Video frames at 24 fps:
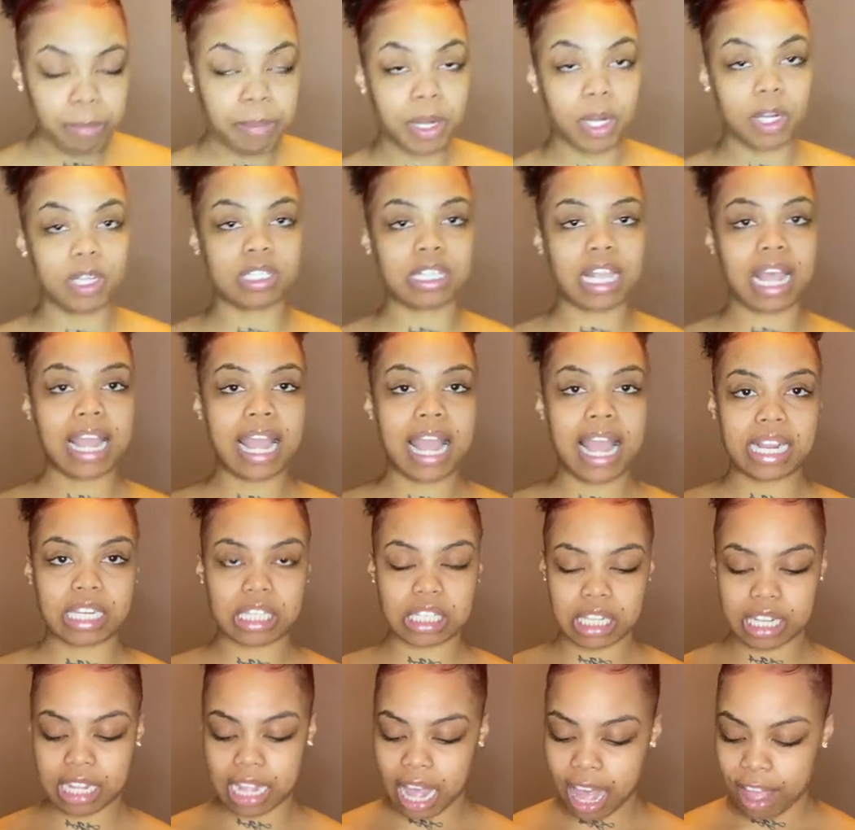purse I
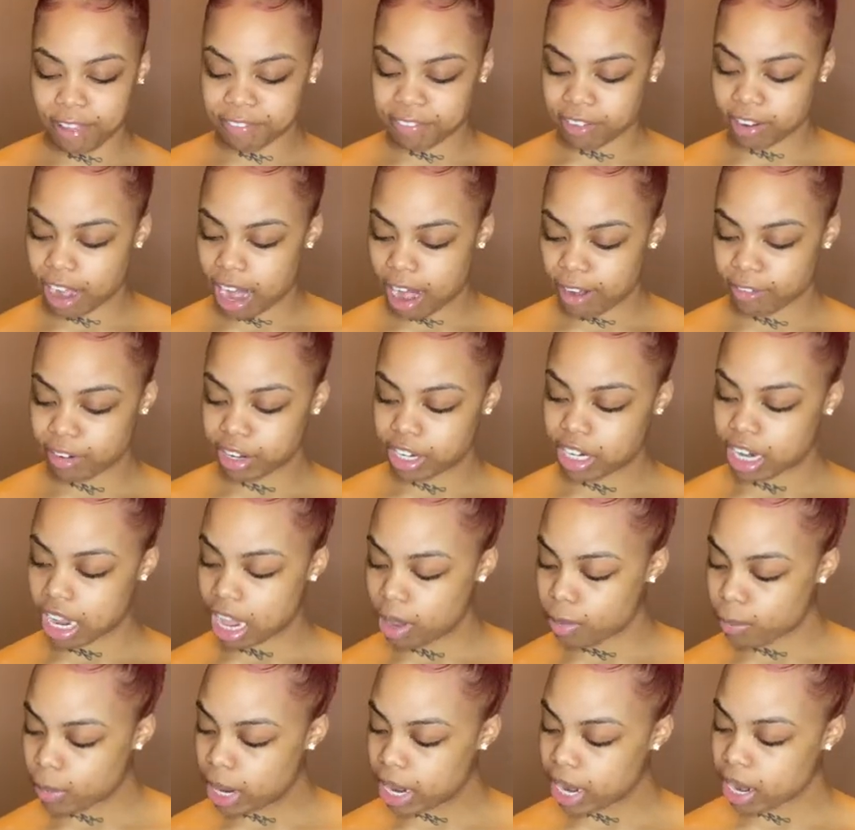actually got for everyday
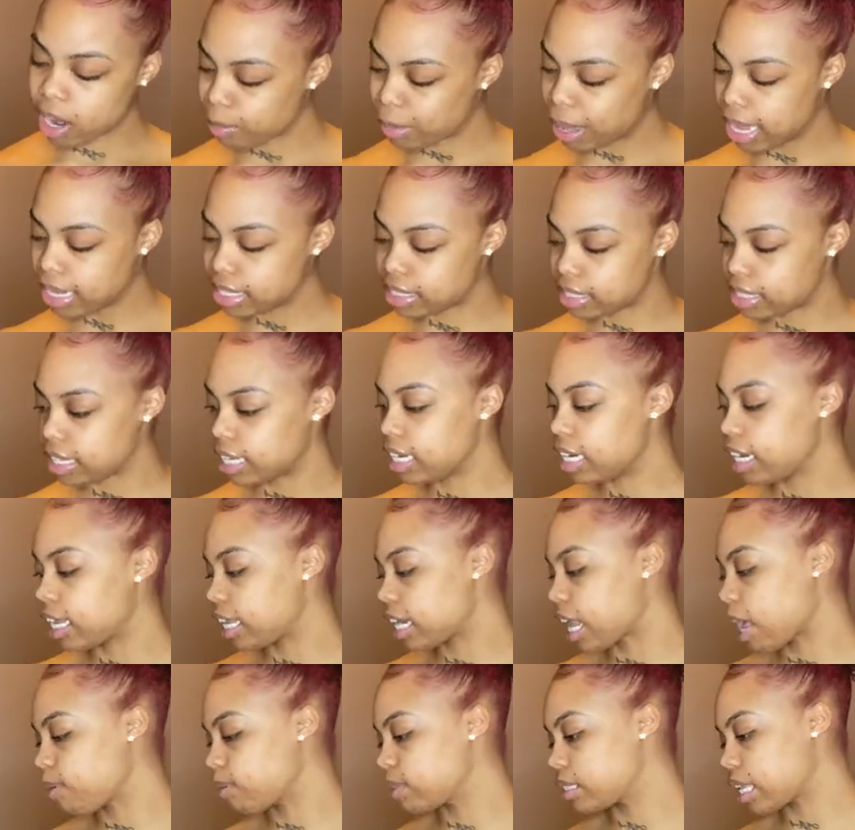wear. I seen it and
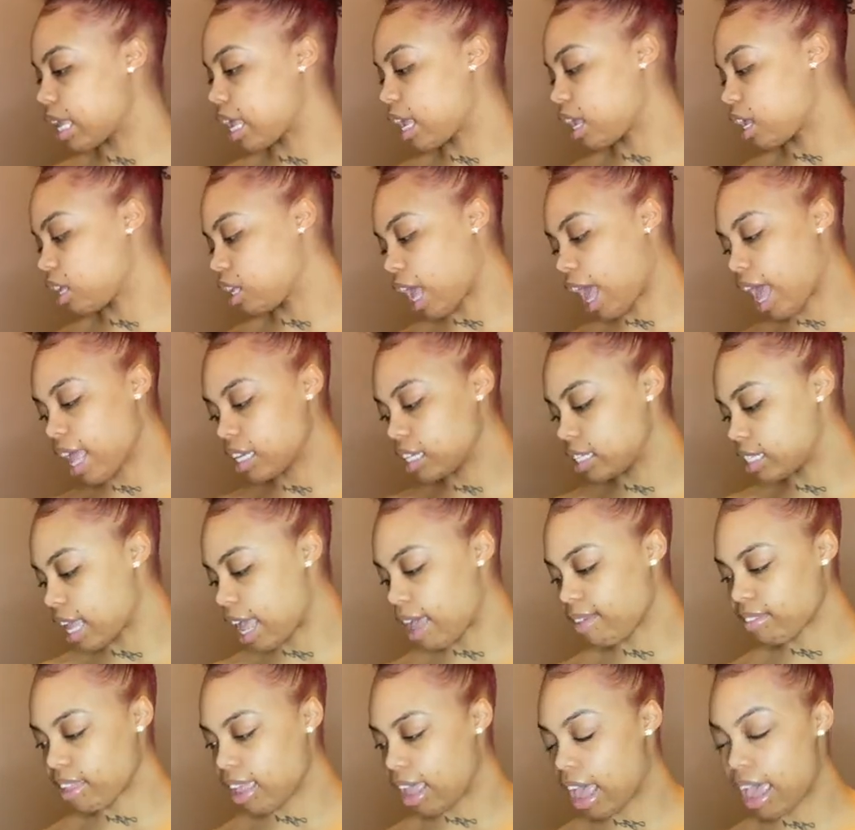I was like, I just
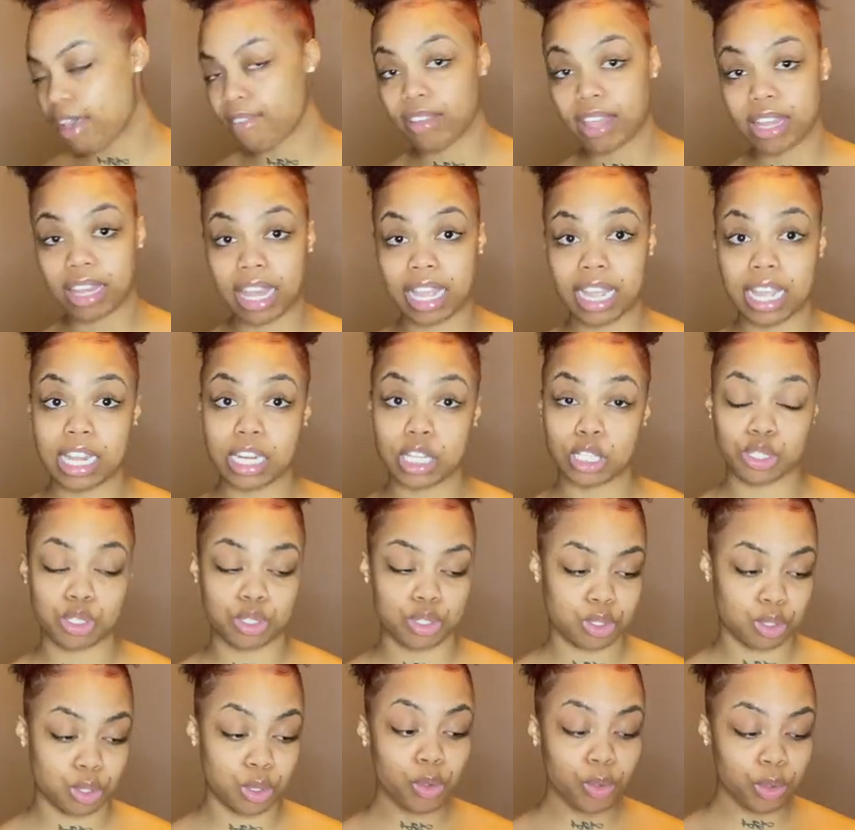have to have it. Like it is
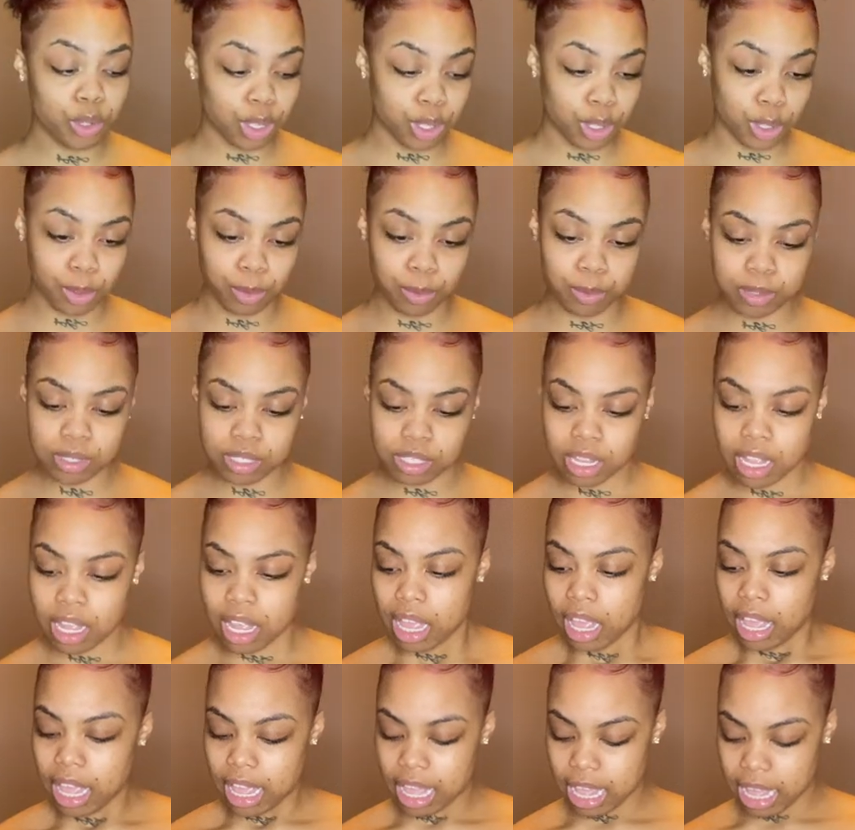too cute.
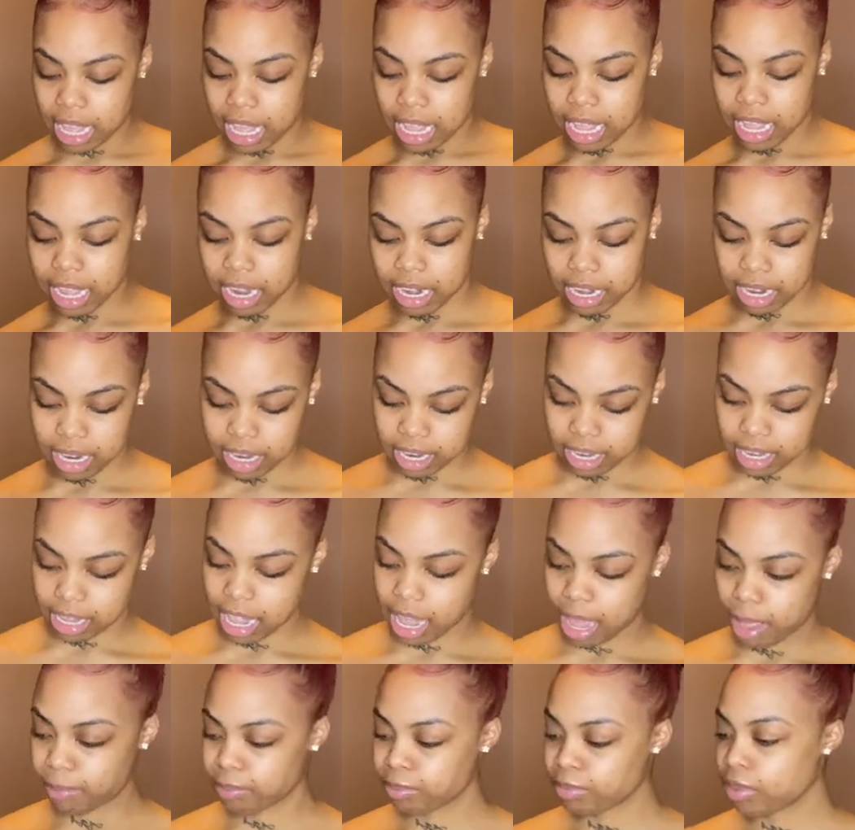And
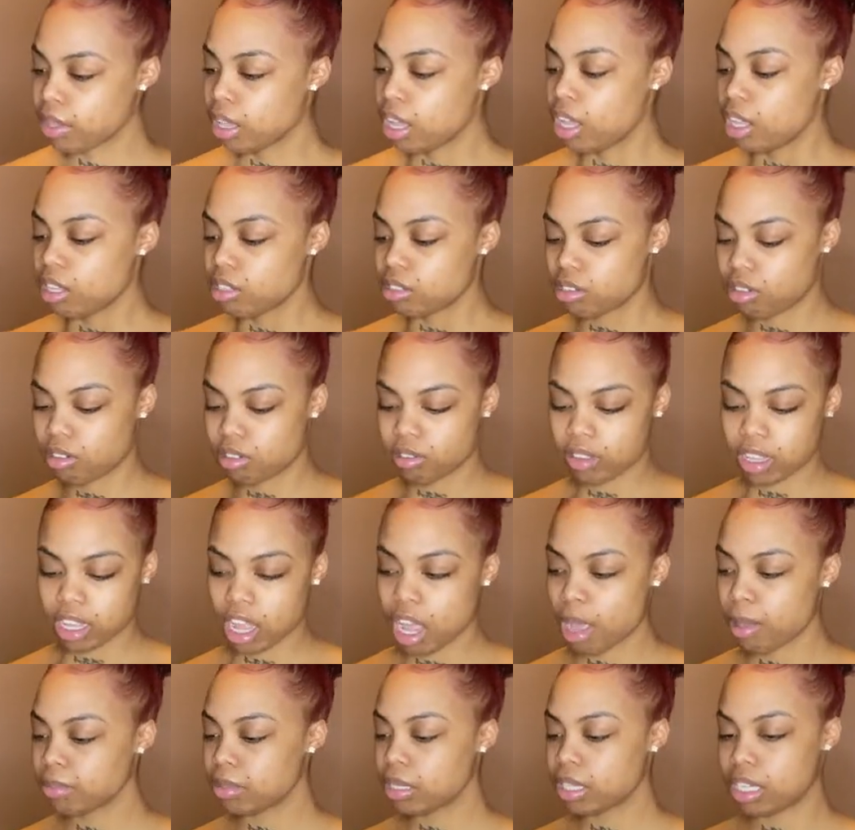yeah, so it comes in